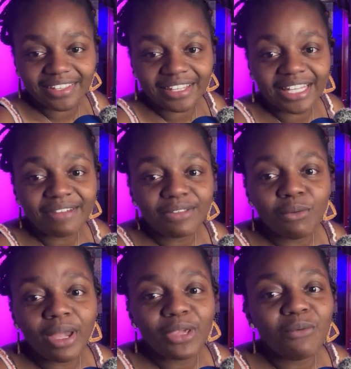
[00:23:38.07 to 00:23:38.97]
Live the
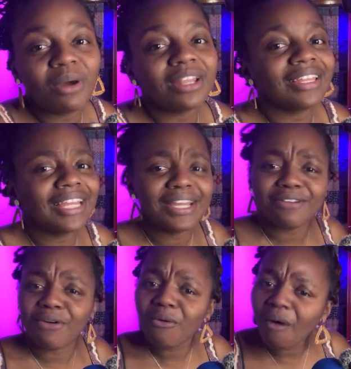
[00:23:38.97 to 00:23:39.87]
way you want to
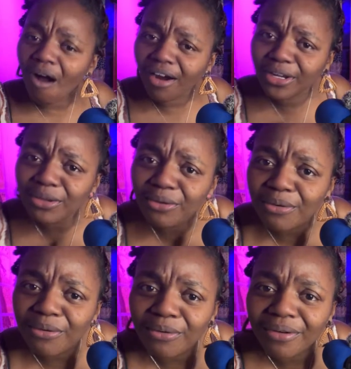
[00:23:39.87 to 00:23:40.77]
live. Who are
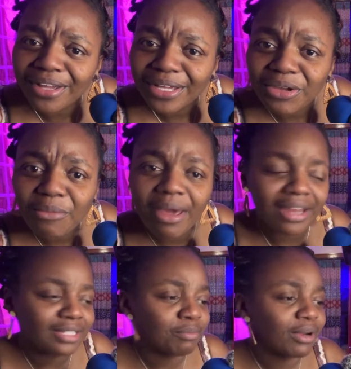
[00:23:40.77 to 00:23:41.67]
you? You
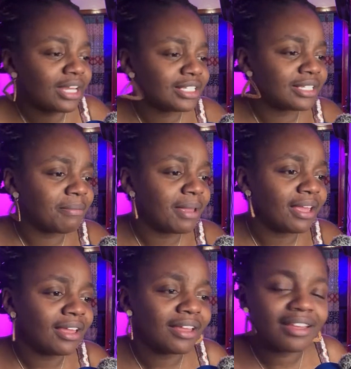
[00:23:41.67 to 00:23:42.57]
better preach to
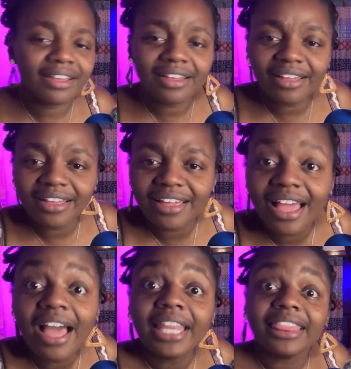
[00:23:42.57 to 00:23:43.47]
me.
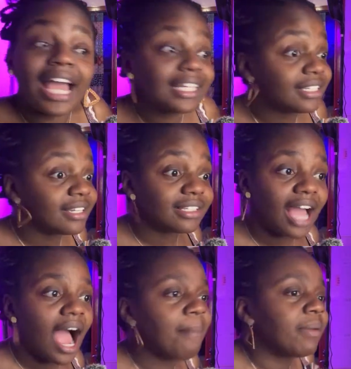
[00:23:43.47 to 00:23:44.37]

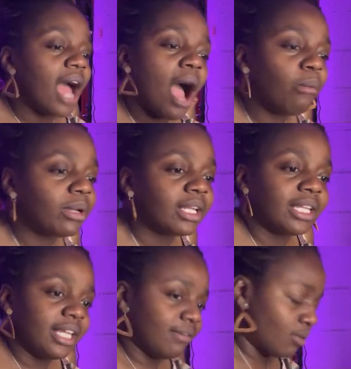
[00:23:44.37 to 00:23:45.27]
I want to
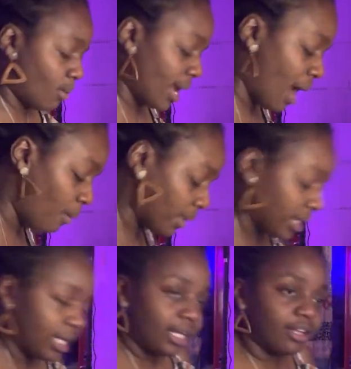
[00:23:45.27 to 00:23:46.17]
live the way I want to
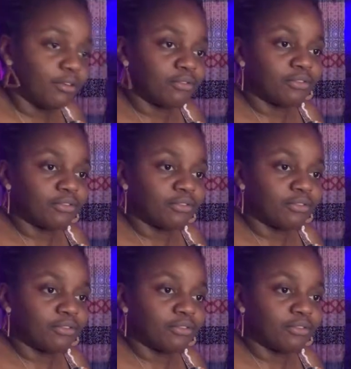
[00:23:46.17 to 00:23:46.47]
live.